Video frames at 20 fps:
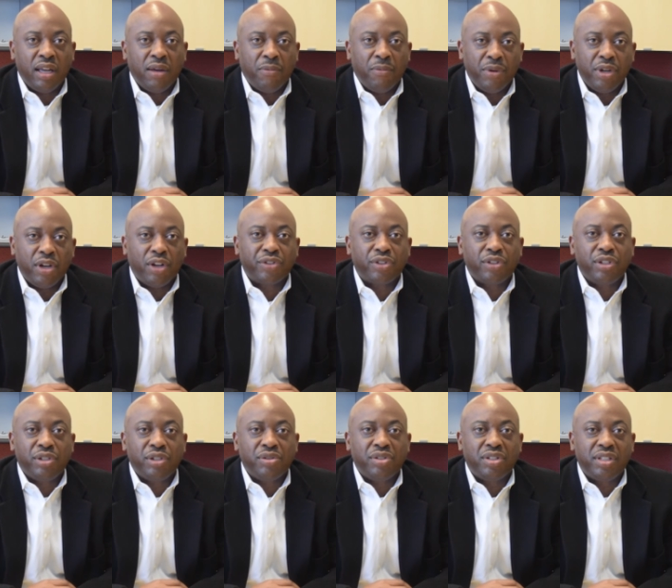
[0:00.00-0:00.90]
We also
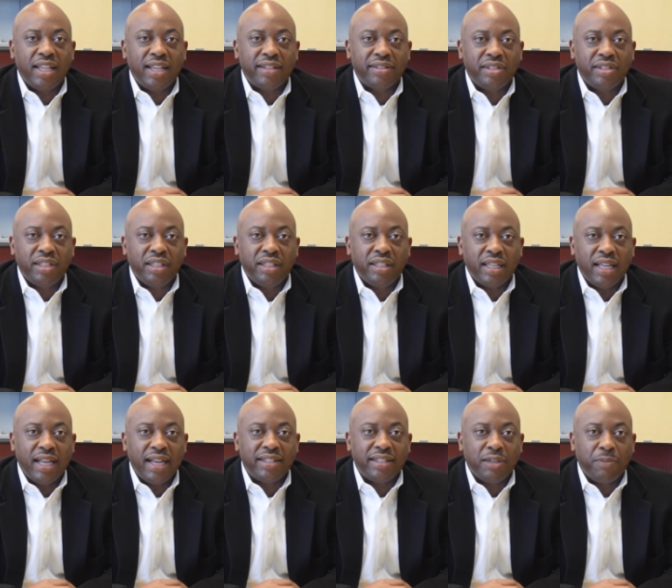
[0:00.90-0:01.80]
use testing
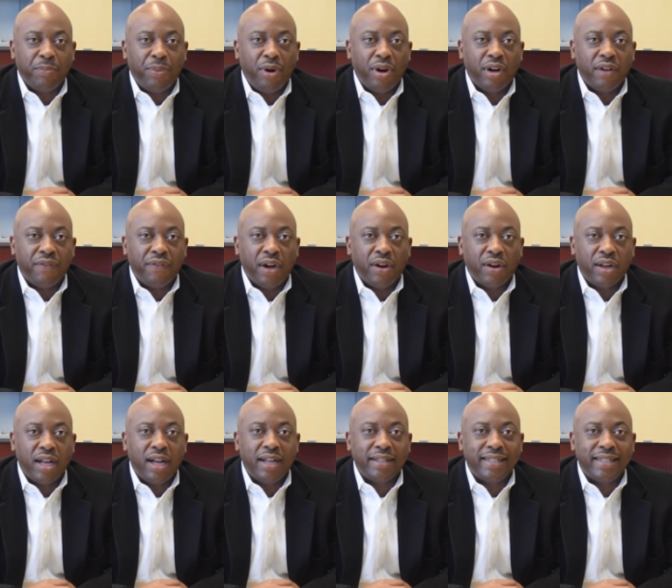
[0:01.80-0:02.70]
as a part of our
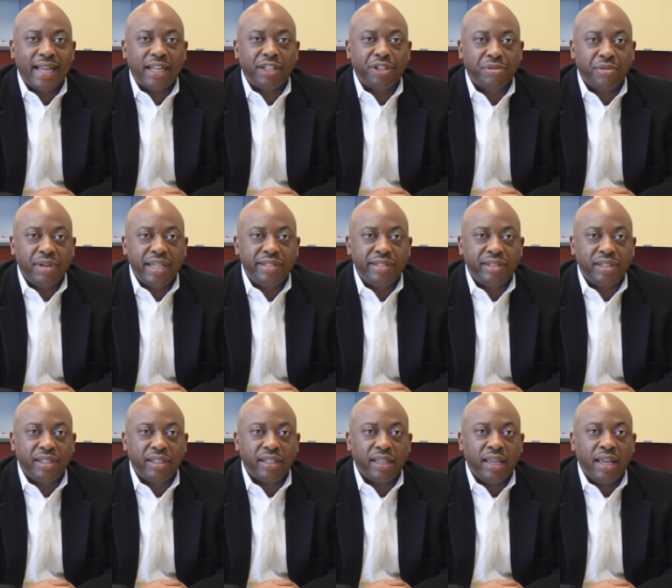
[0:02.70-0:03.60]
contact tracing